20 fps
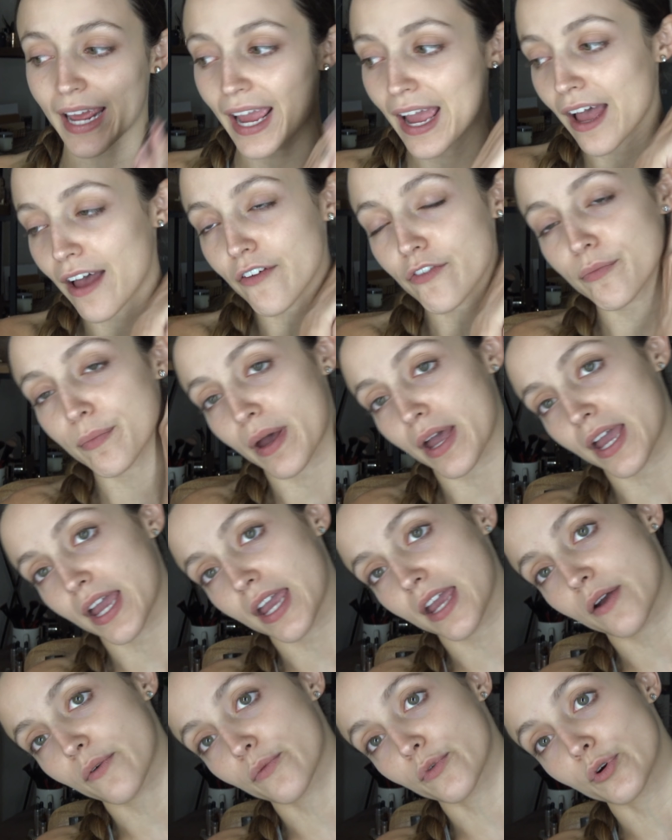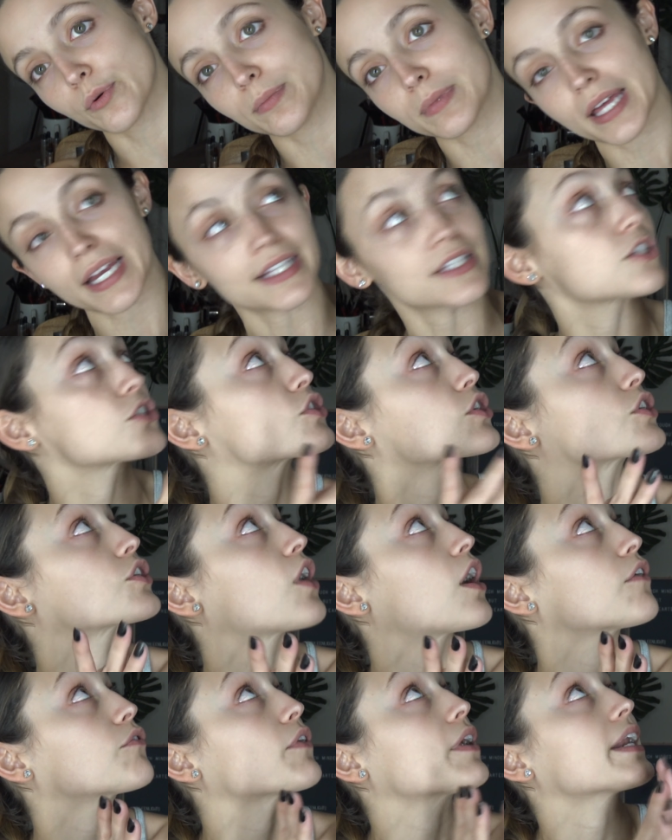I have my room lights turned
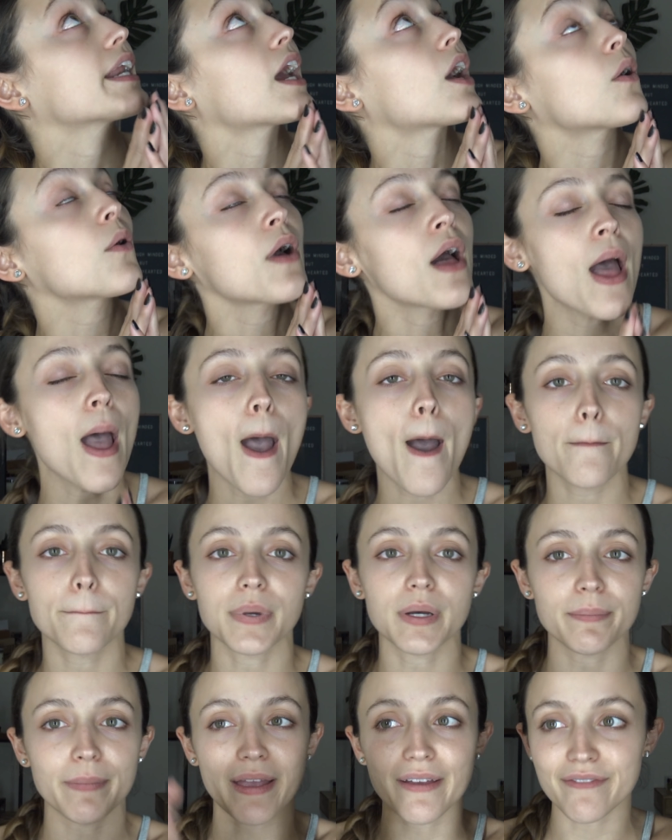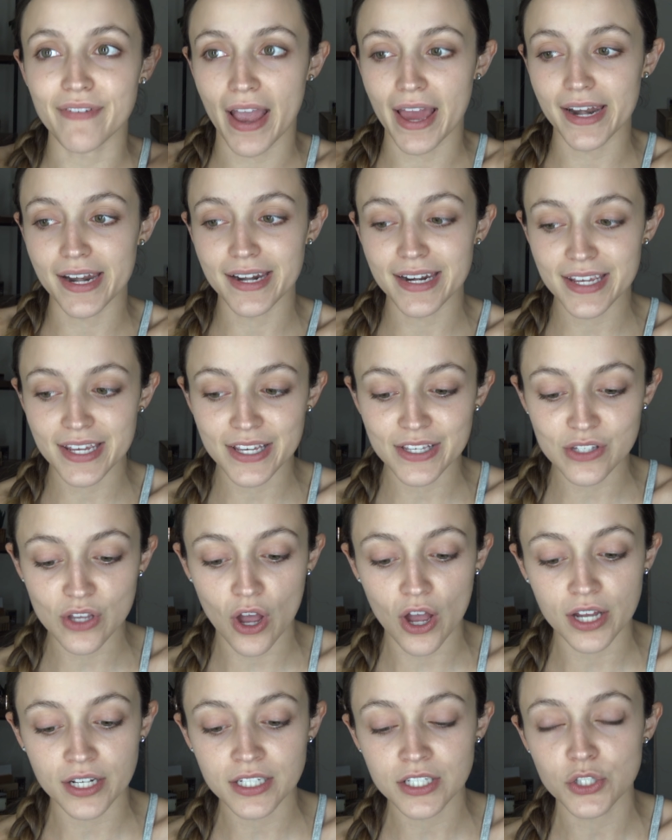off right now but my vanity is
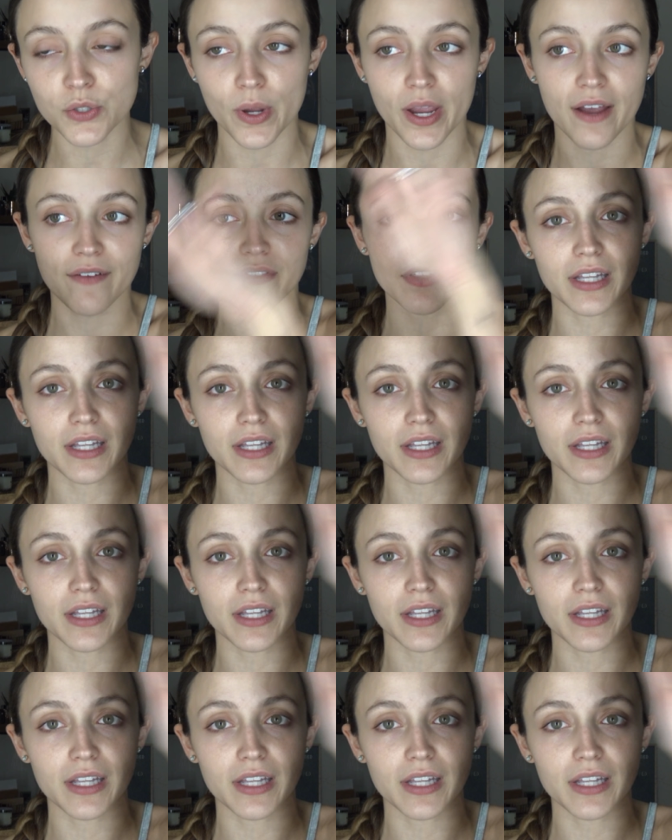on, so I have